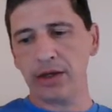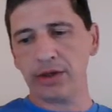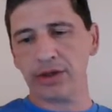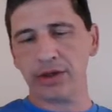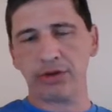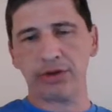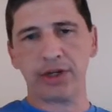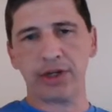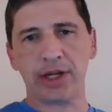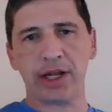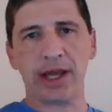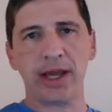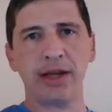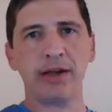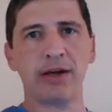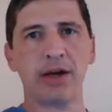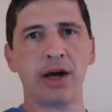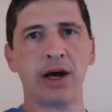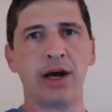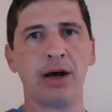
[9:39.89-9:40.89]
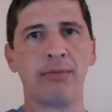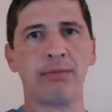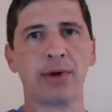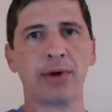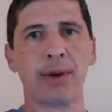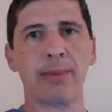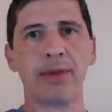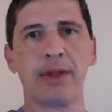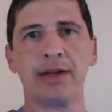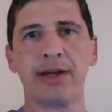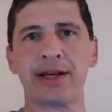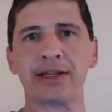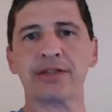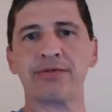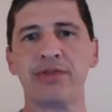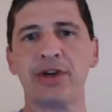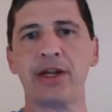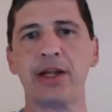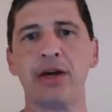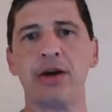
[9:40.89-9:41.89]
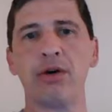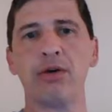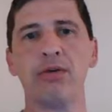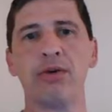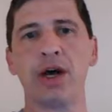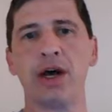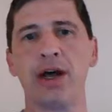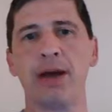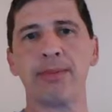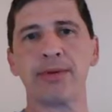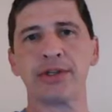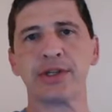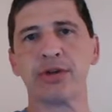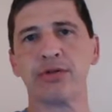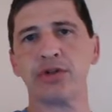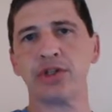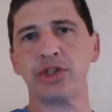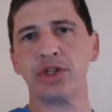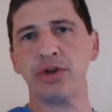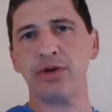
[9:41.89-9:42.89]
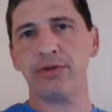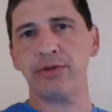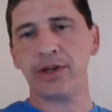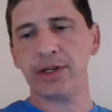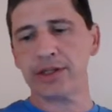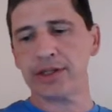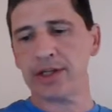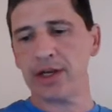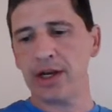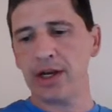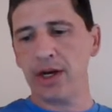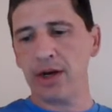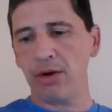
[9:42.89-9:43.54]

So today, probably the next video, episode 2 of this,